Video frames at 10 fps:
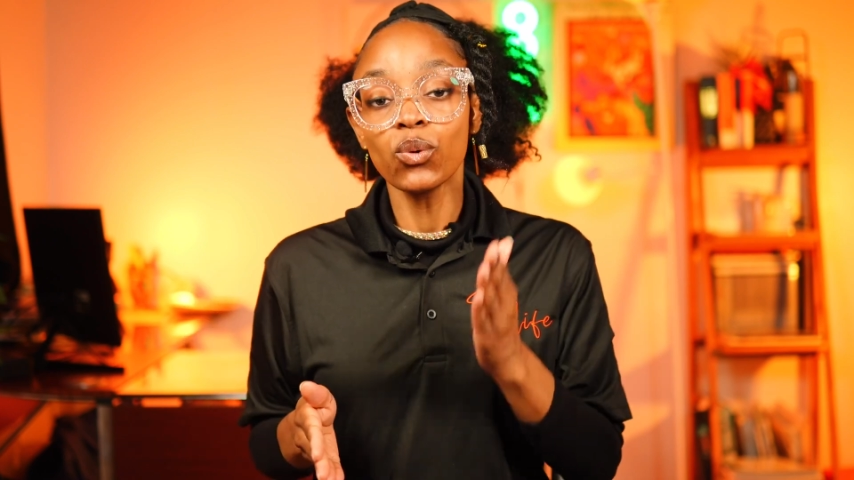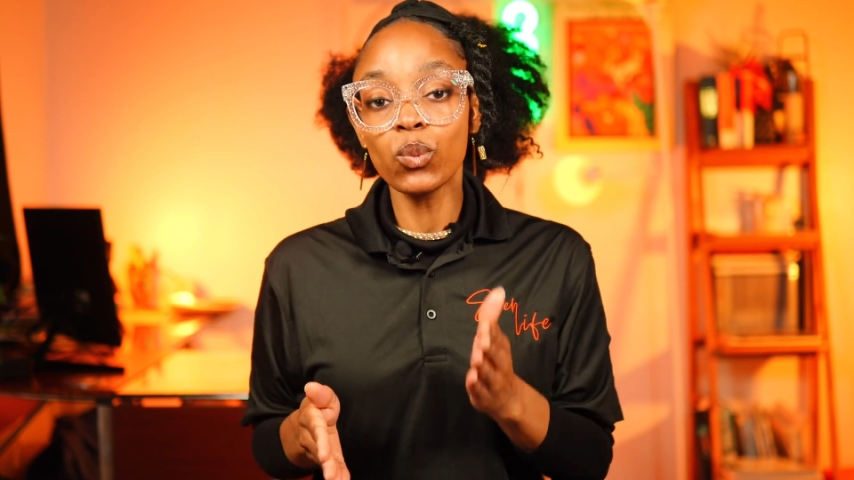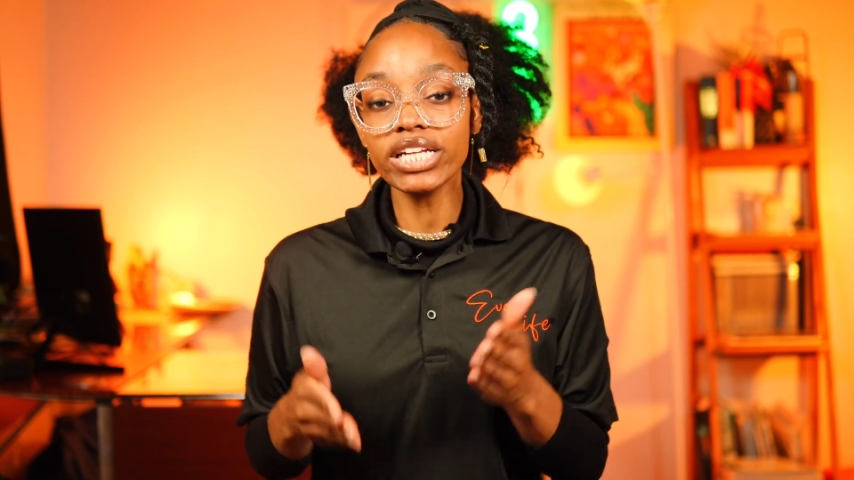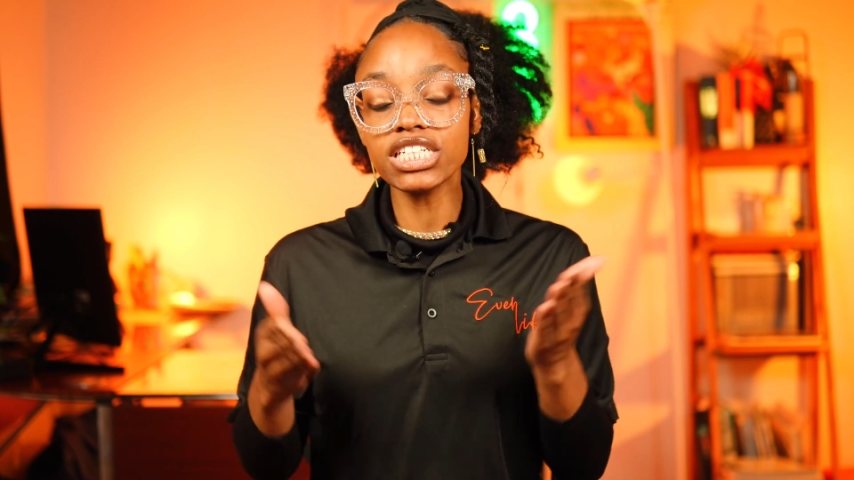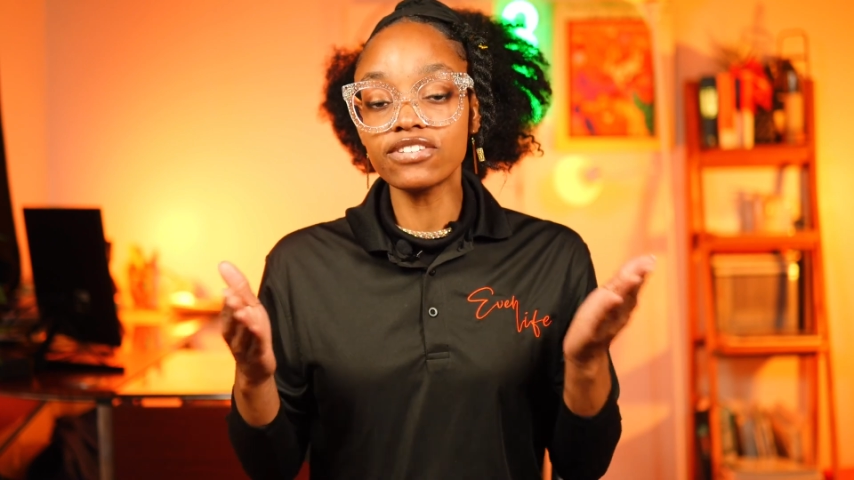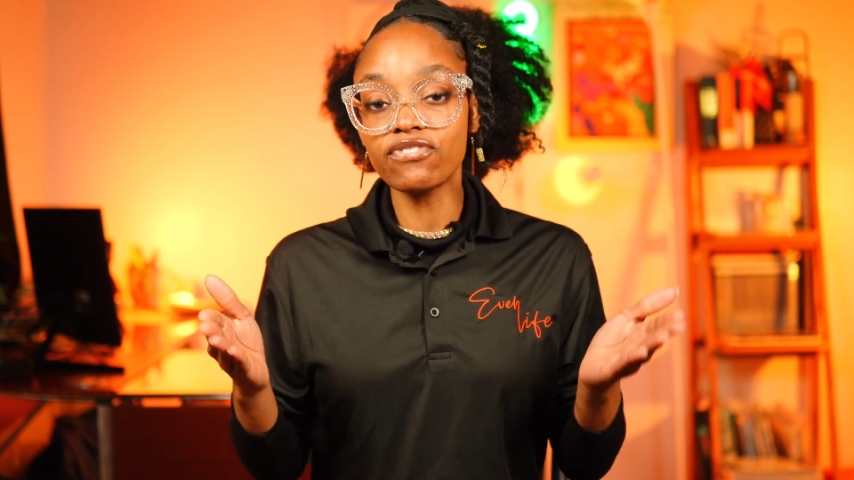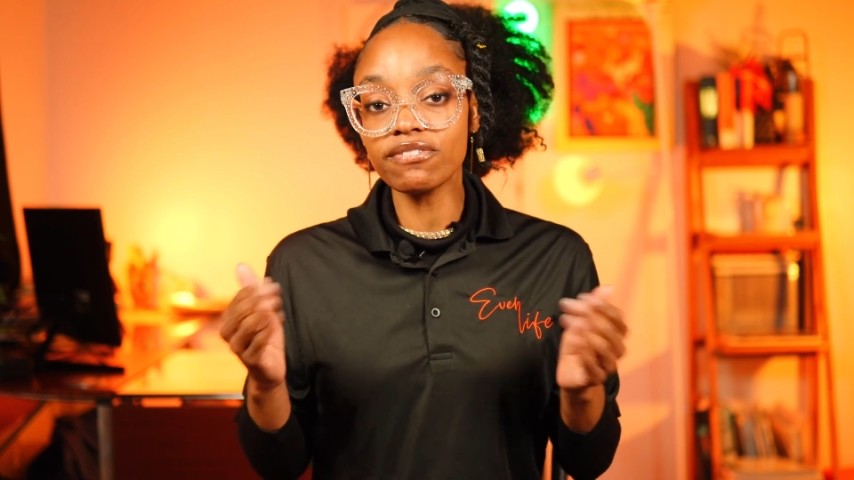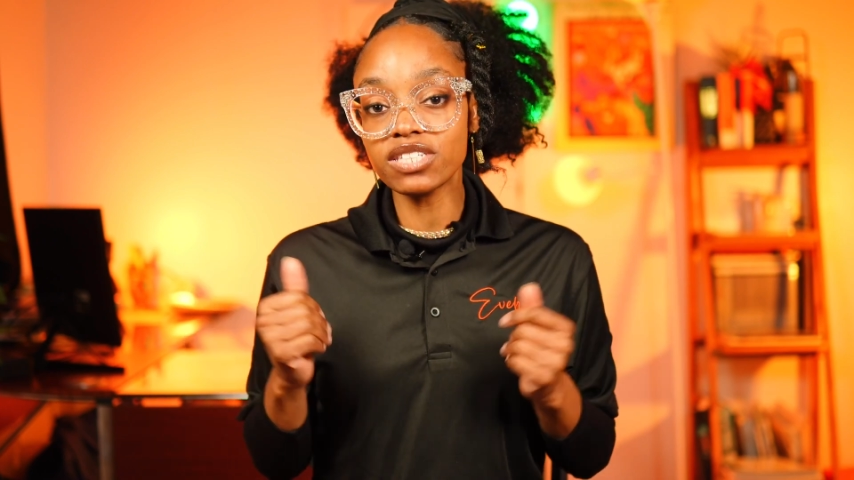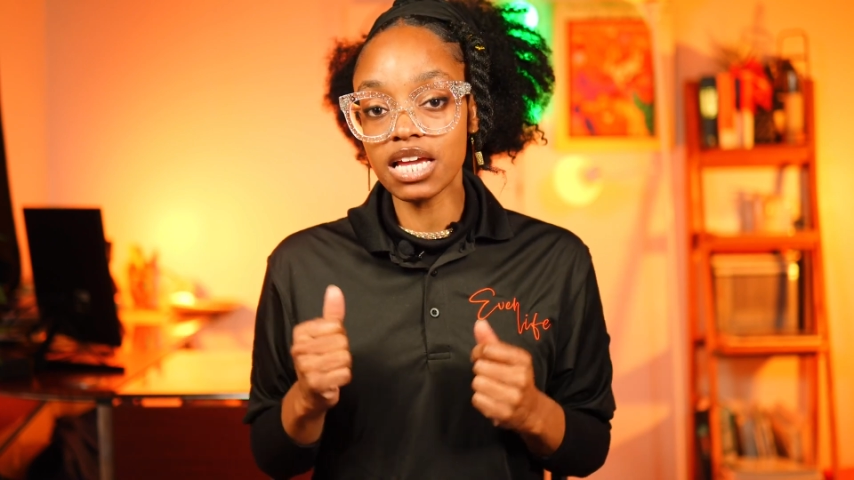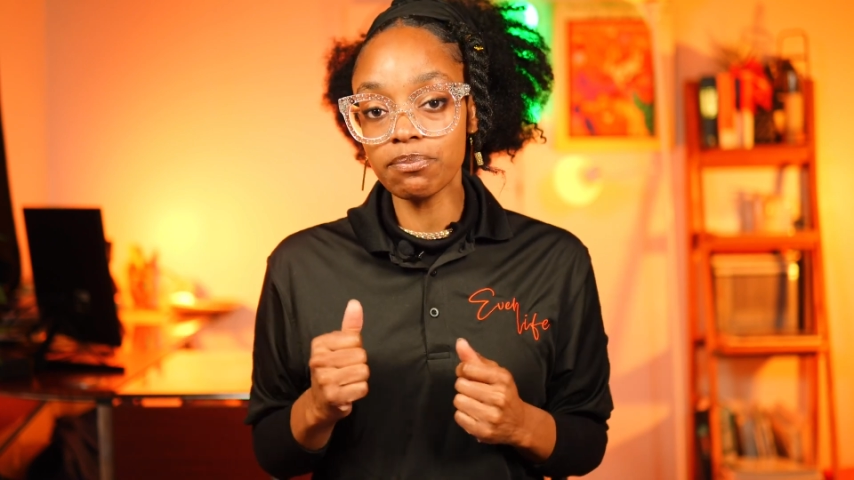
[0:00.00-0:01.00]
which is
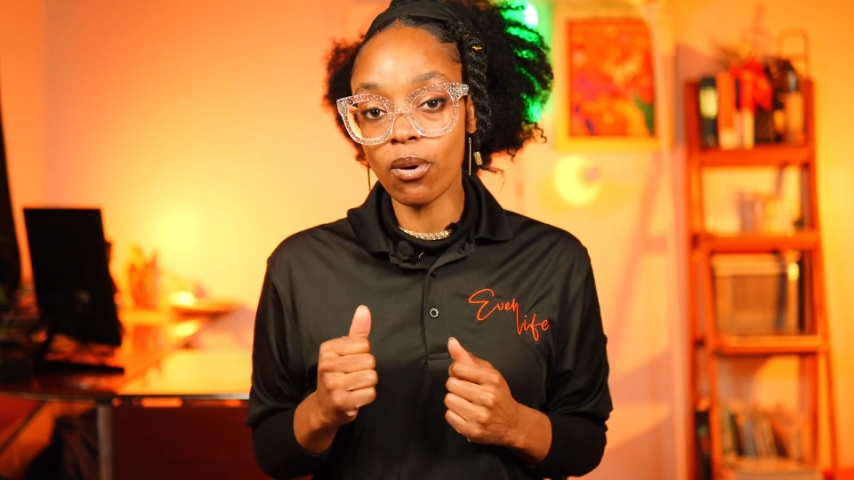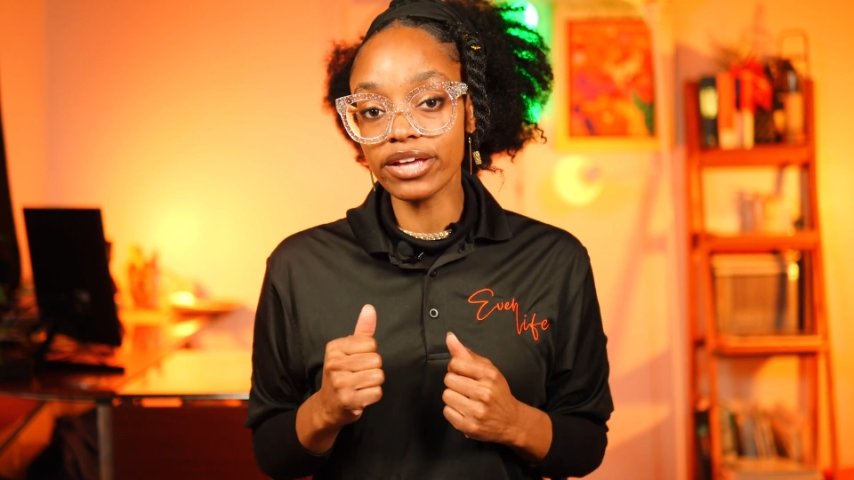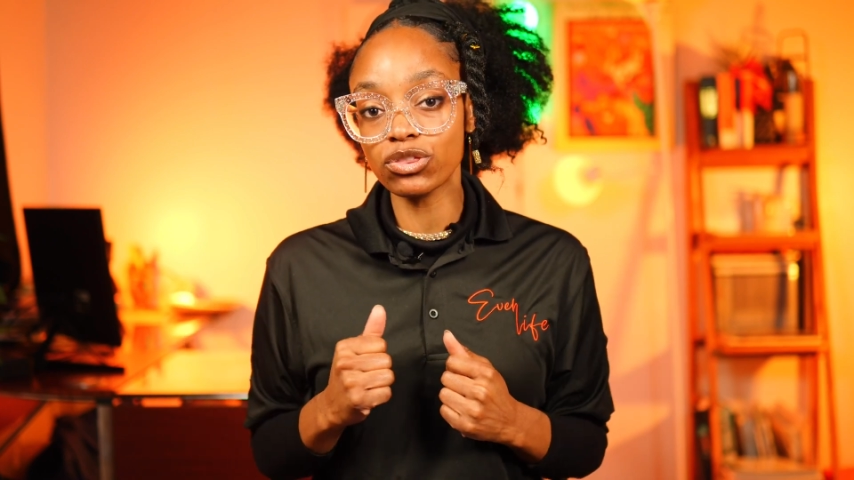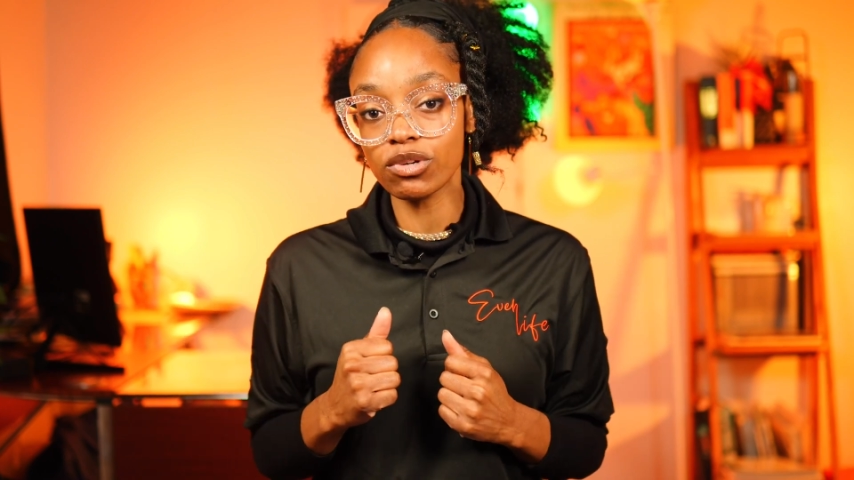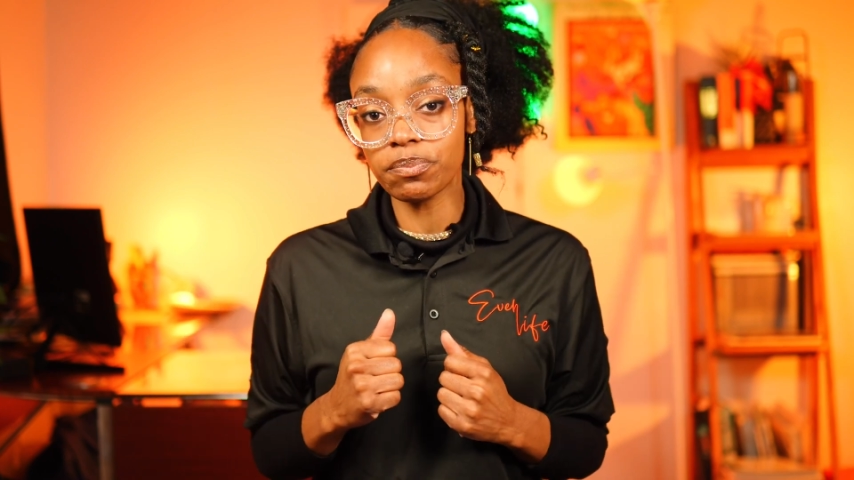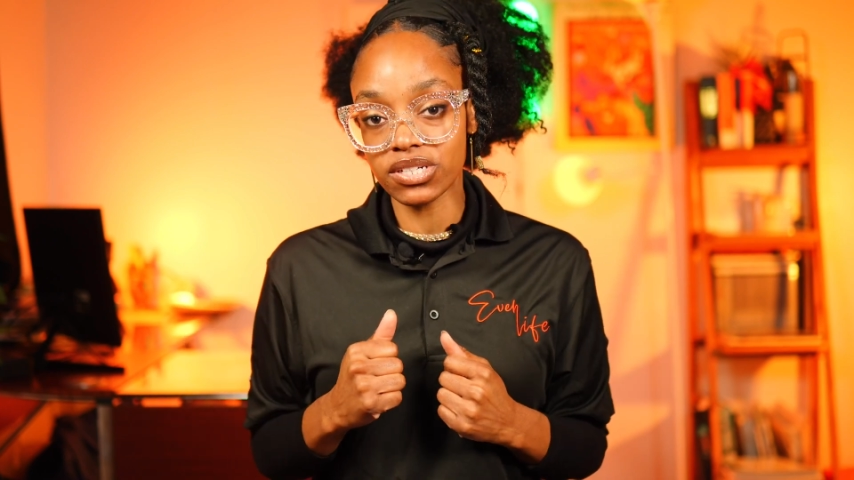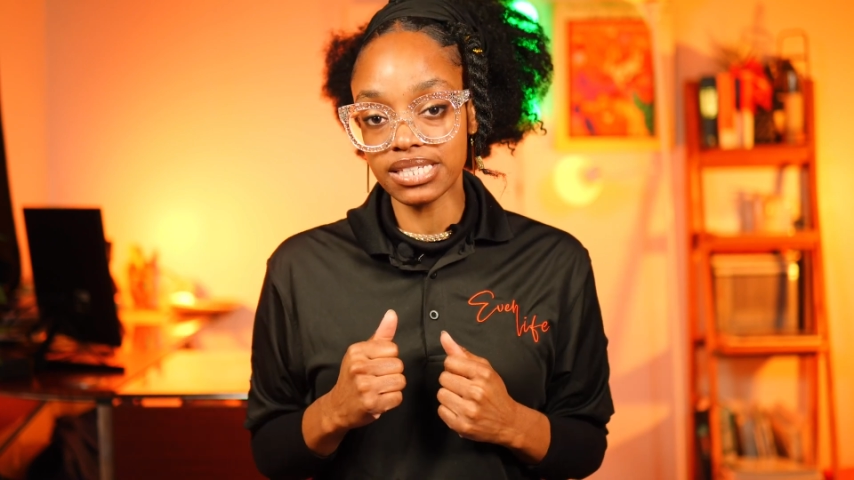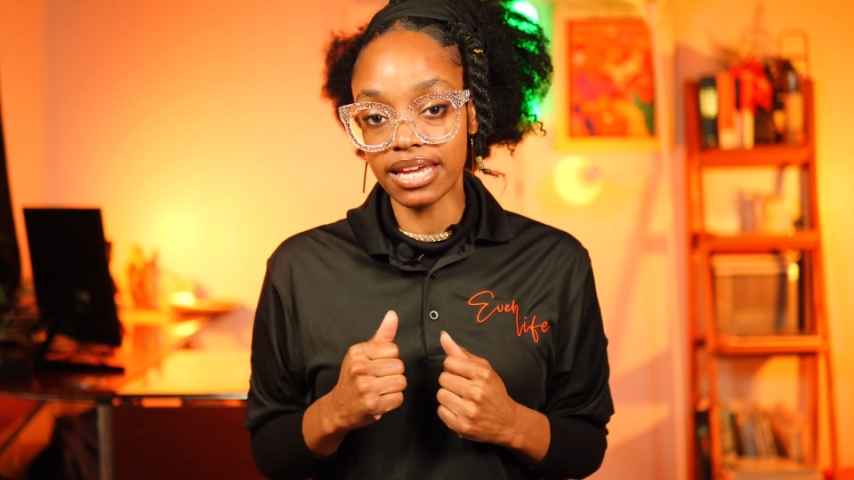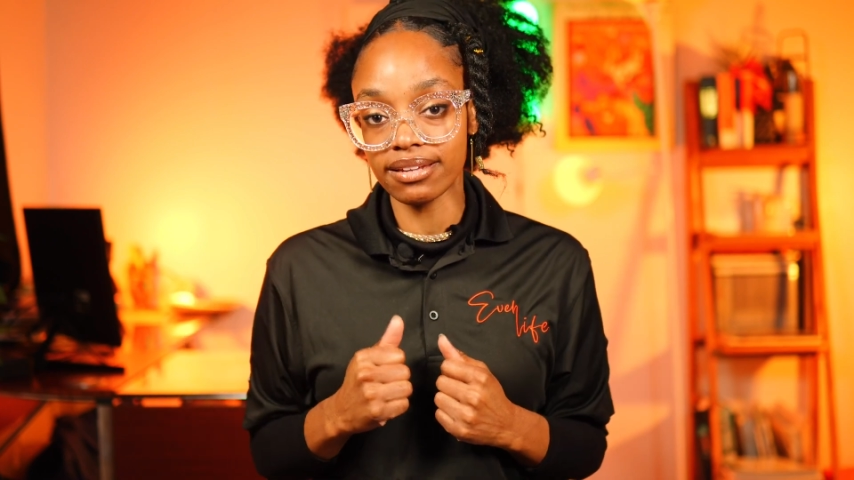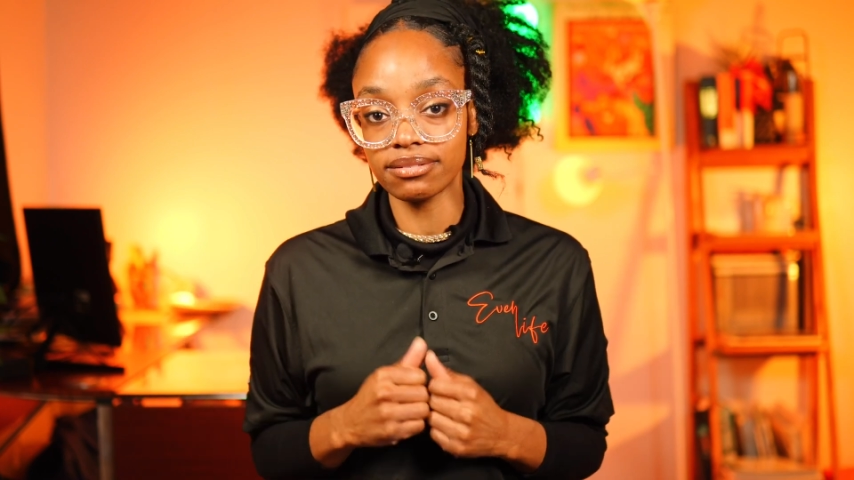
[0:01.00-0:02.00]

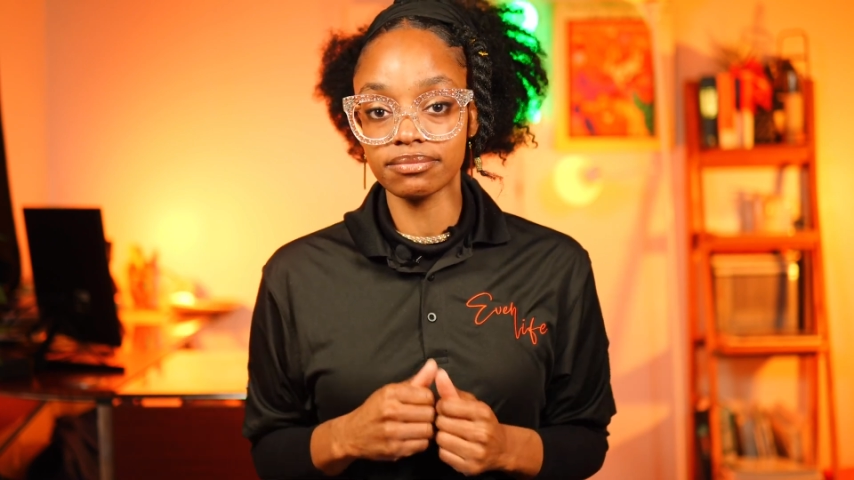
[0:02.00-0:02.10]
15.3%.